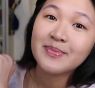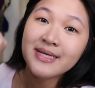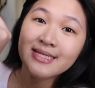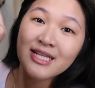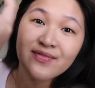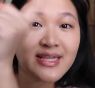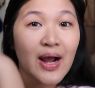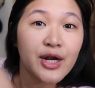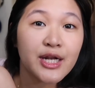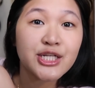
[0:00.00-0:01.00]
Please leave it
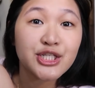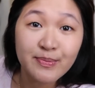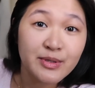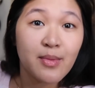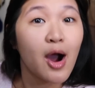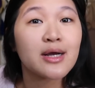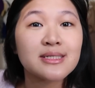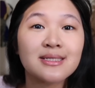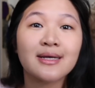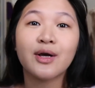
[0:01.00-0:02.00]
down in the description
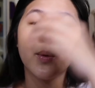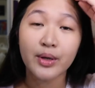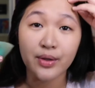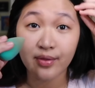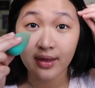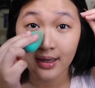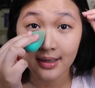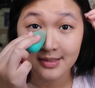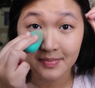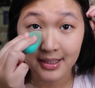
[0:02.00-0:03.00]
box what you think
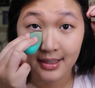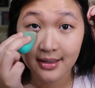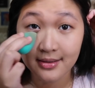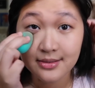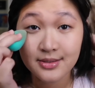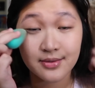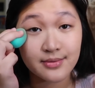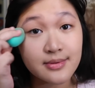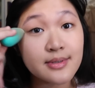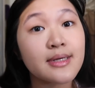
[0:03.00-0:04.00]
is better. So,
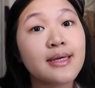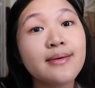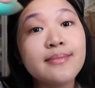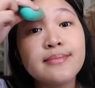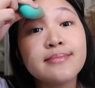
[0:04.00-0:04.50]
okay.